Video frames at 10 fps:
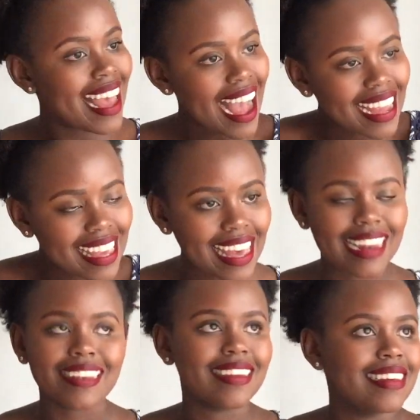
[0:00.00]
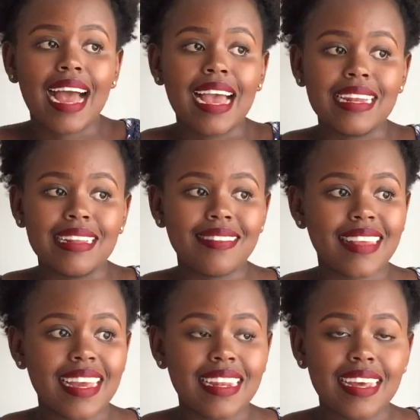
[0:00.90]
Again, I
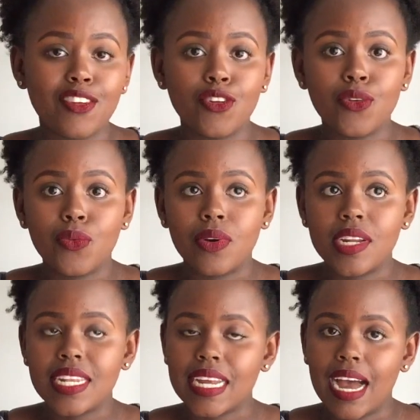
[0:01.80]
decided, you know what,